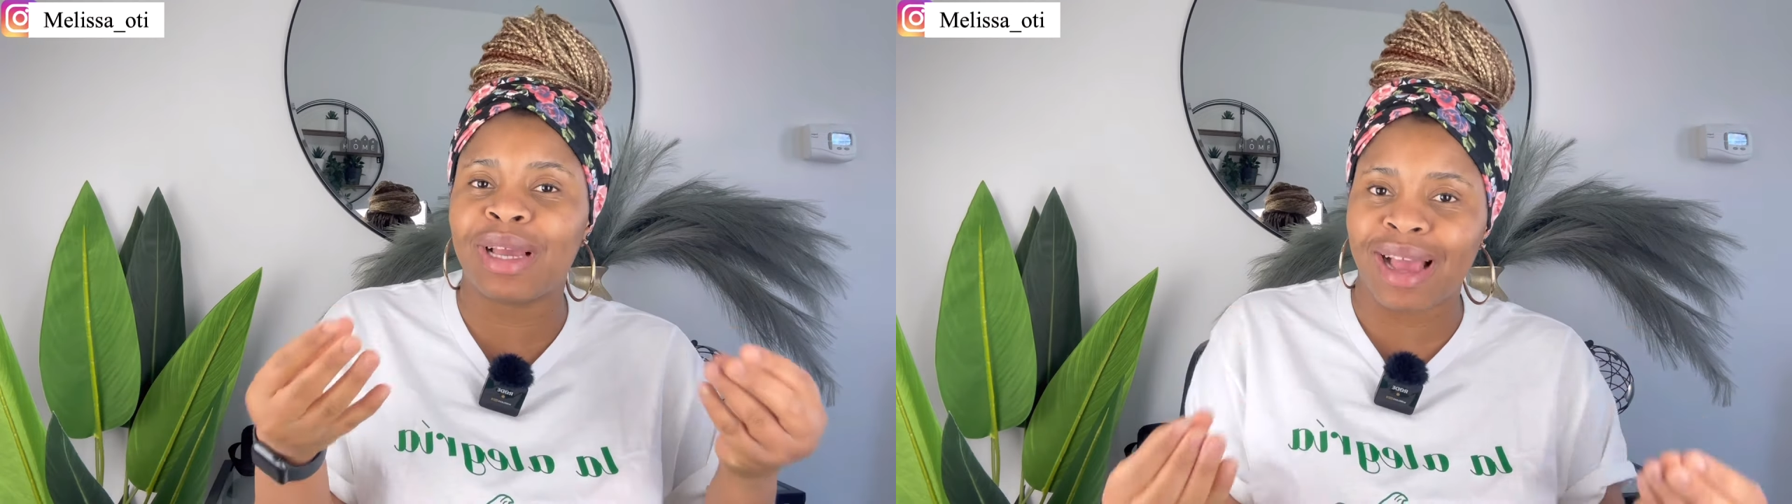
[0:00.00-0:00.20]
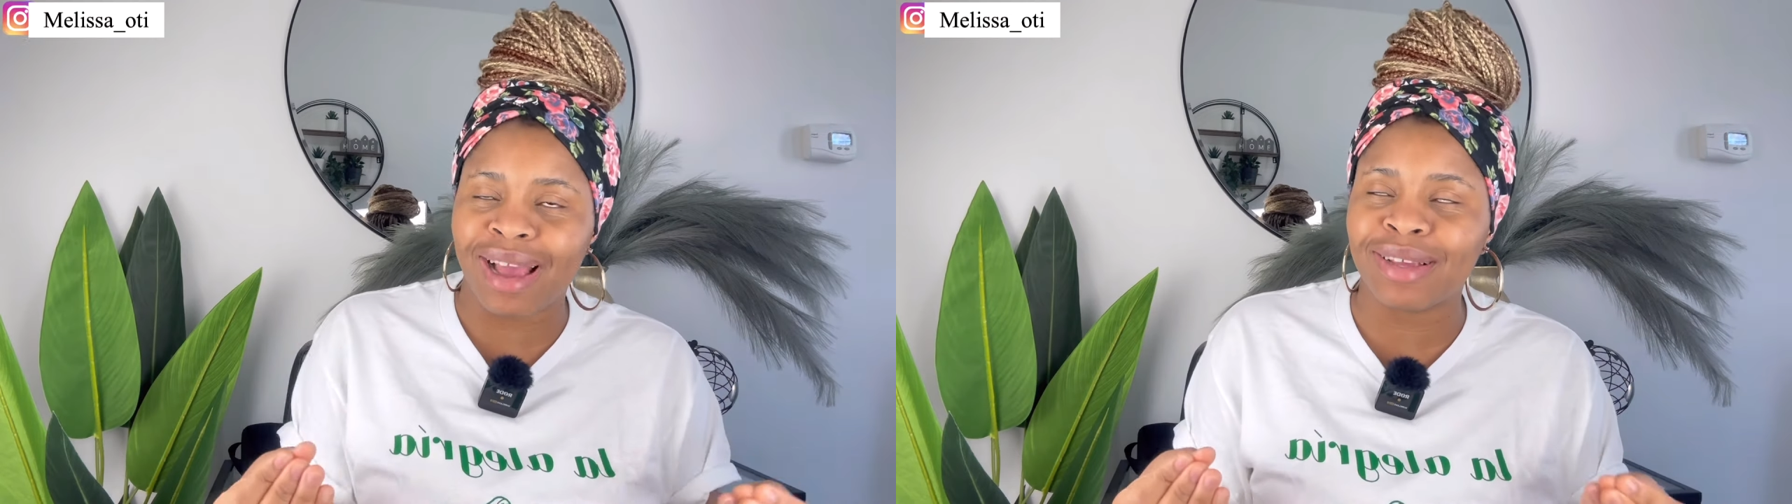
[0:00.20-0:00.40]

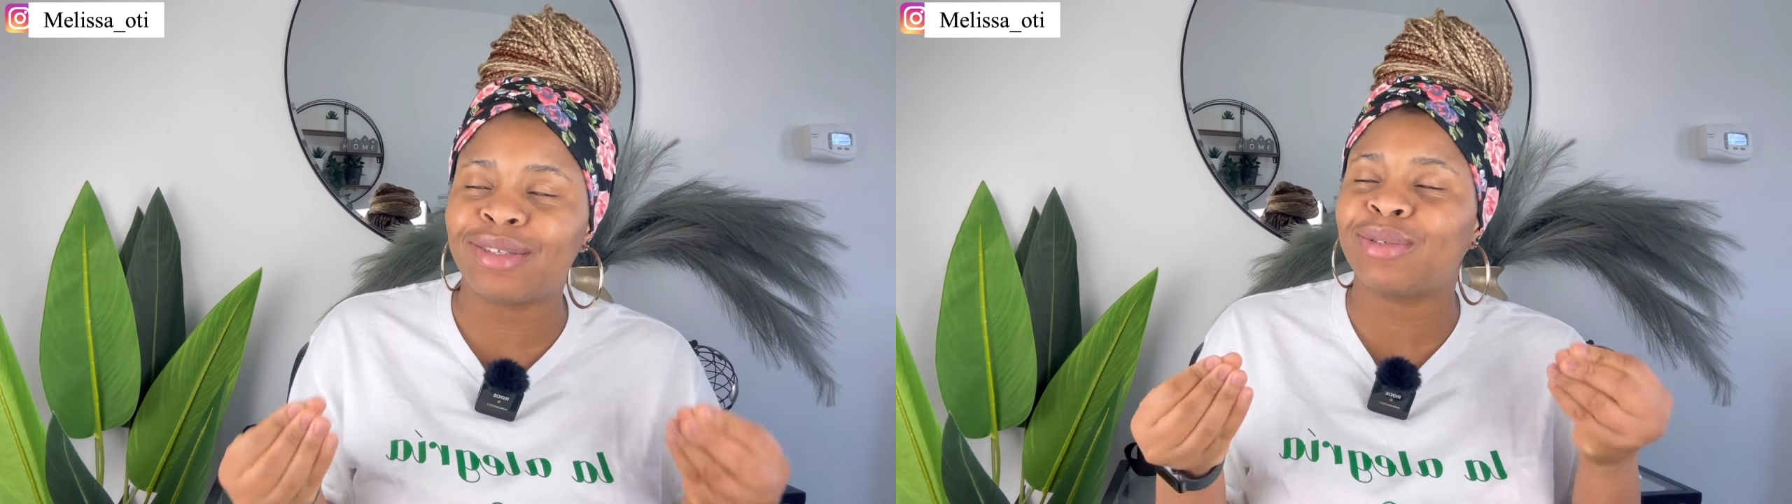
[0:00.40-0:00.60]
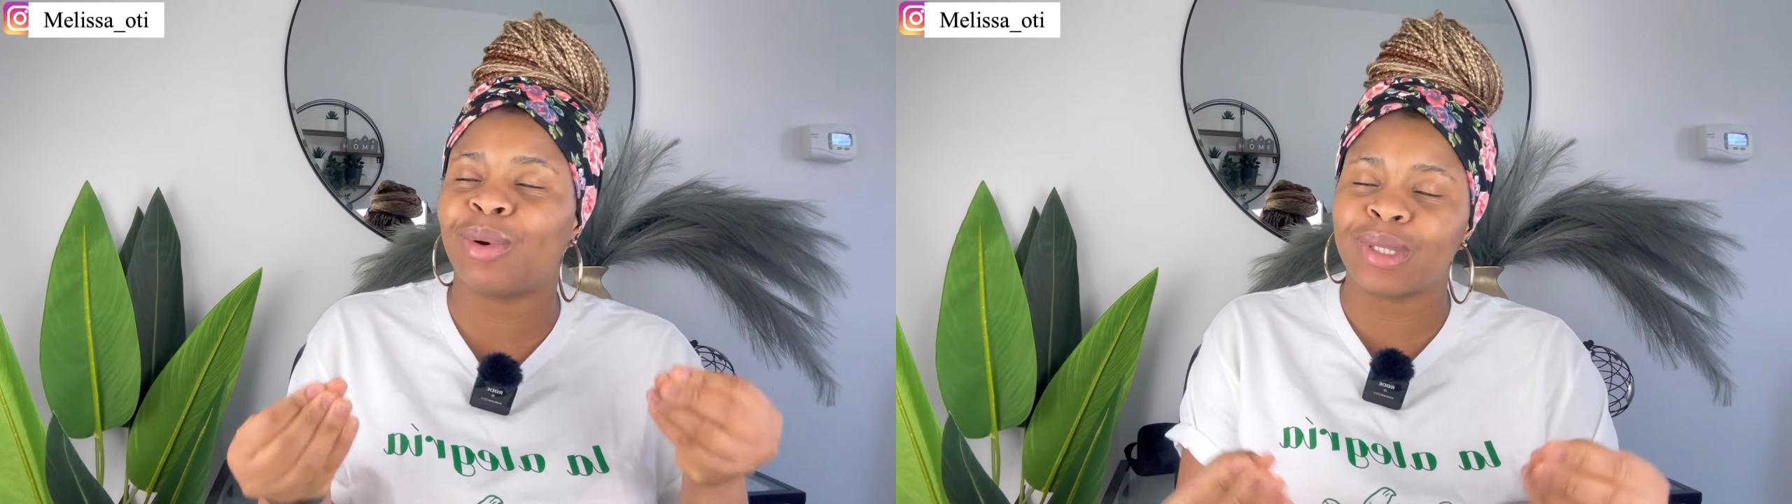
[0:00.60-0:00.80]

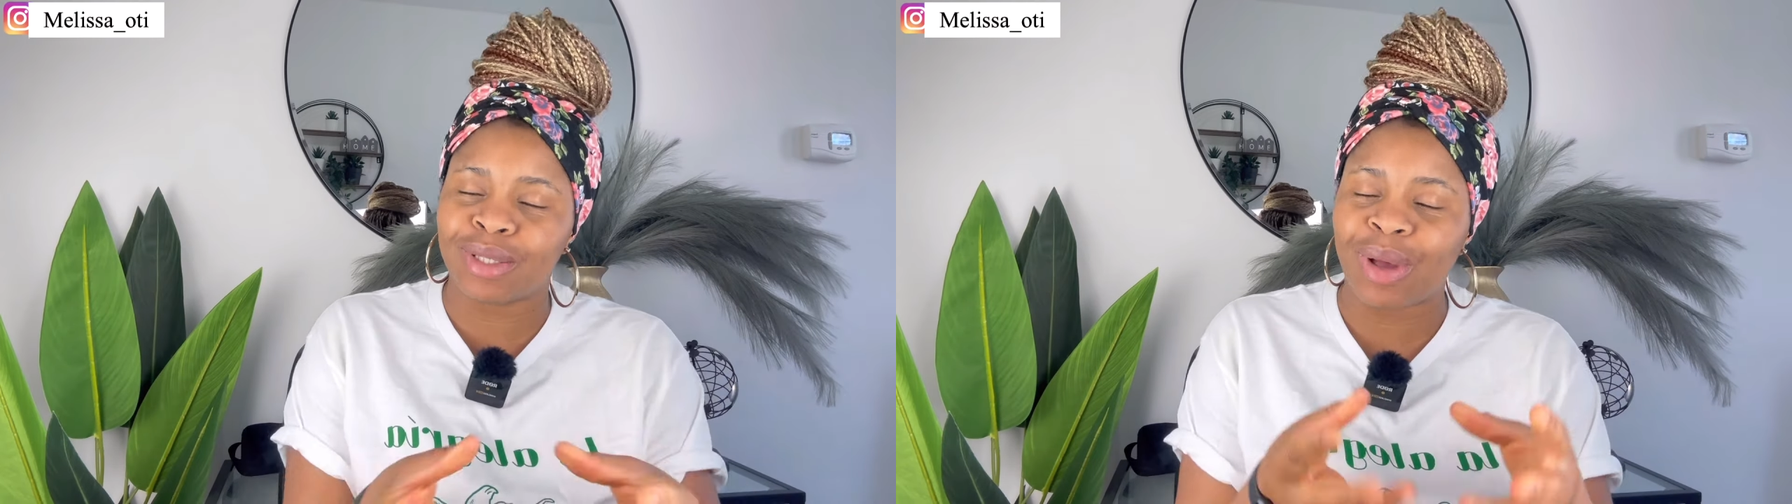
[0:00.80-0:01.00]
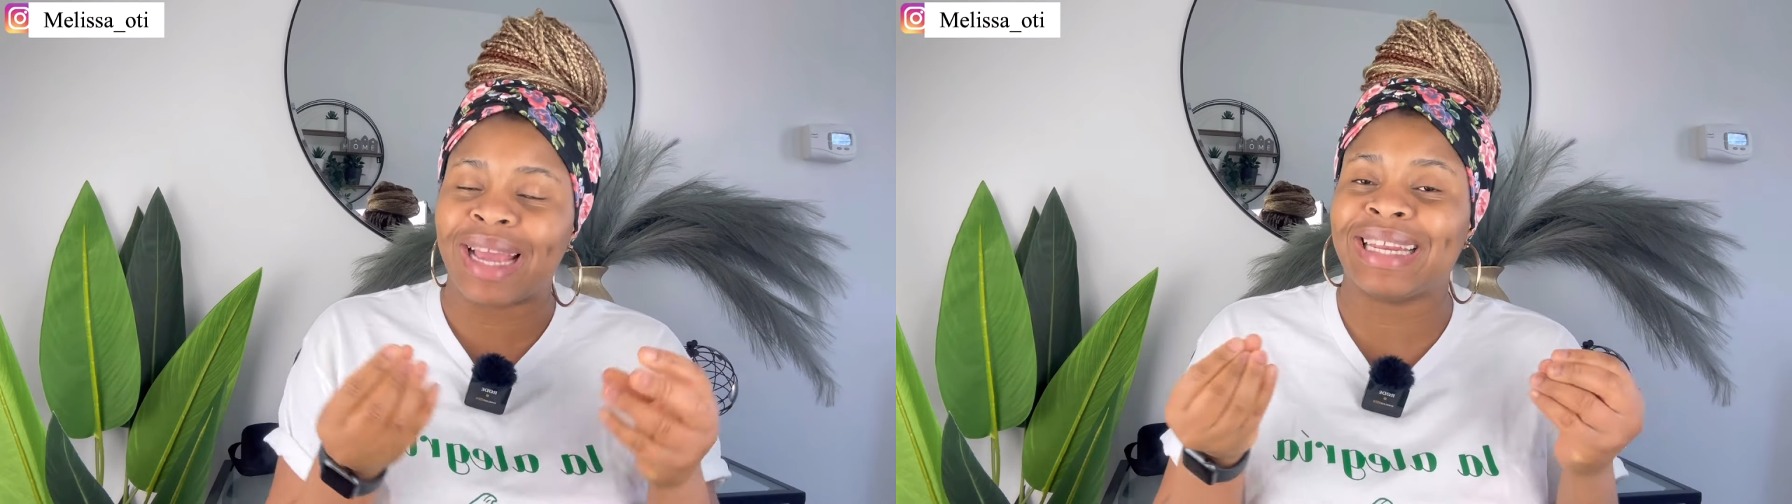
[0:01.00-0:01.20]
guys to
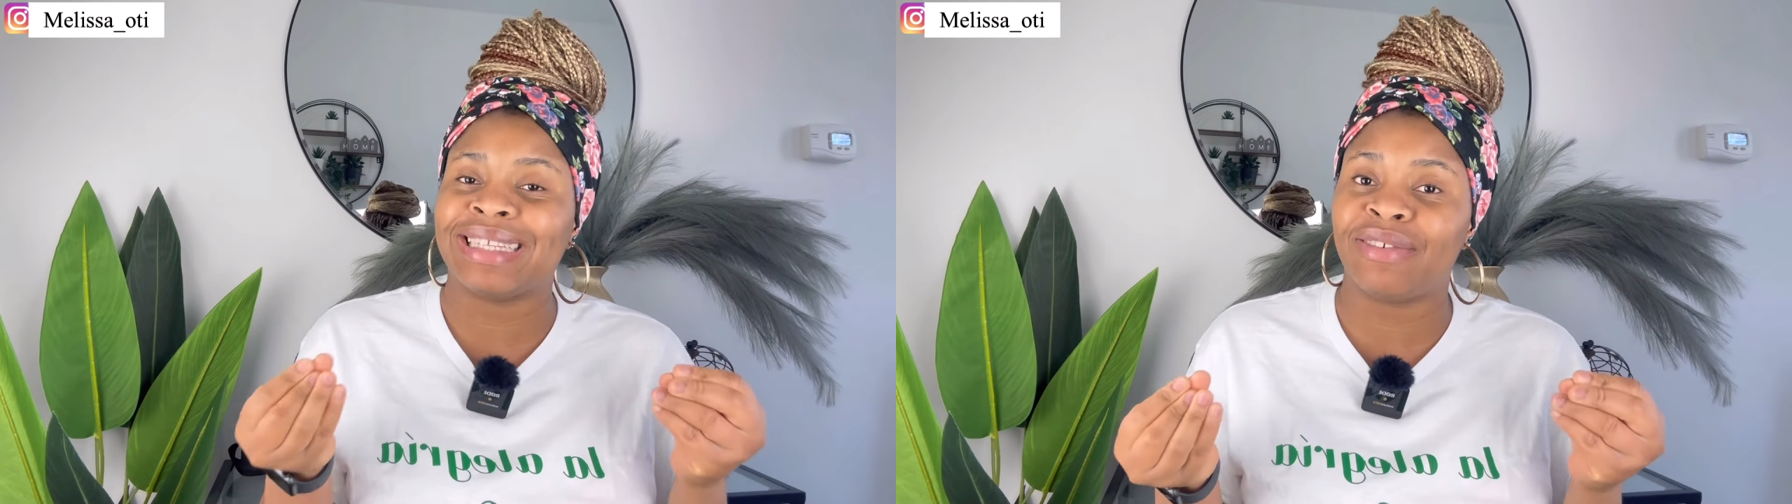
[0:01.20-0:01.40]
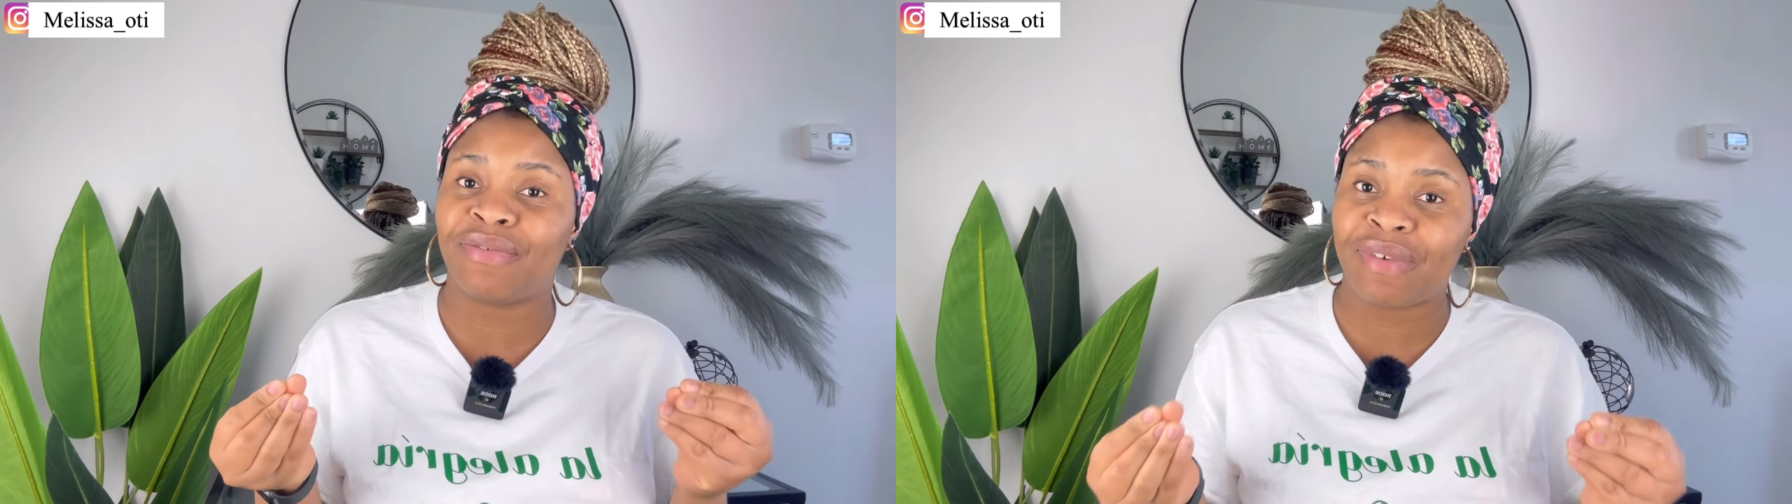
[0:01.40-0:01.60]
also
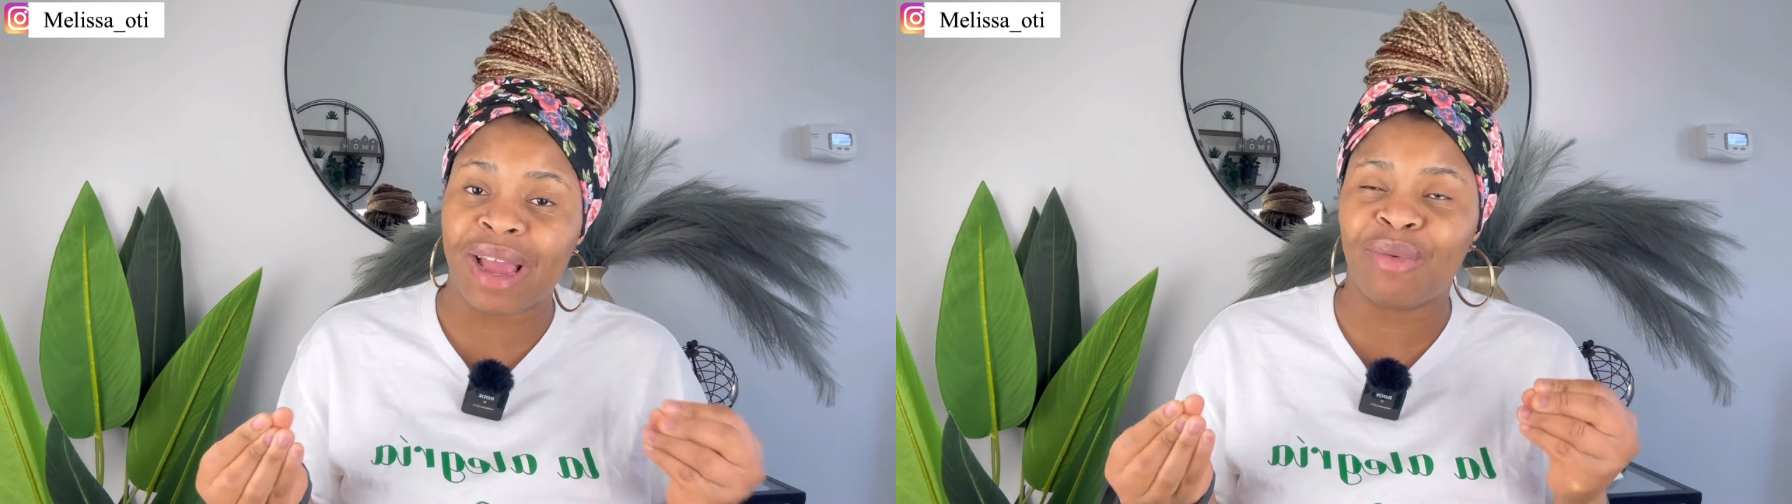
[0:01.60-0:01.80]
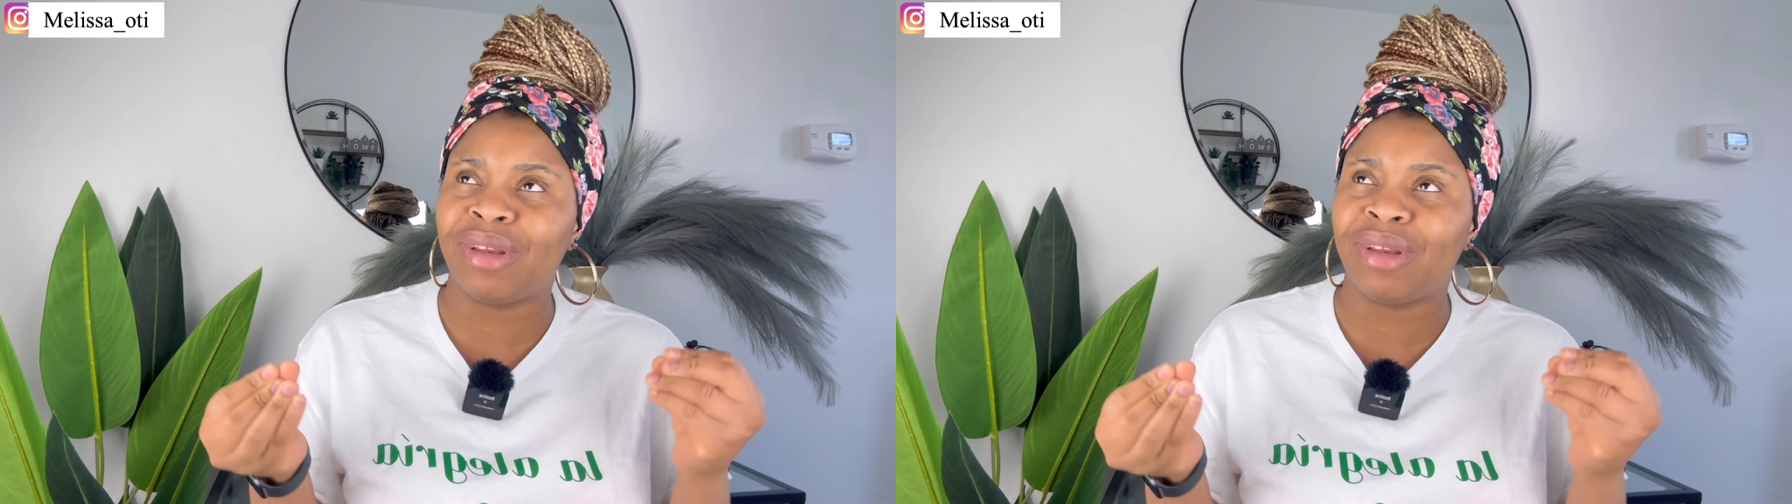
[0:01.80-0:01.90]
identify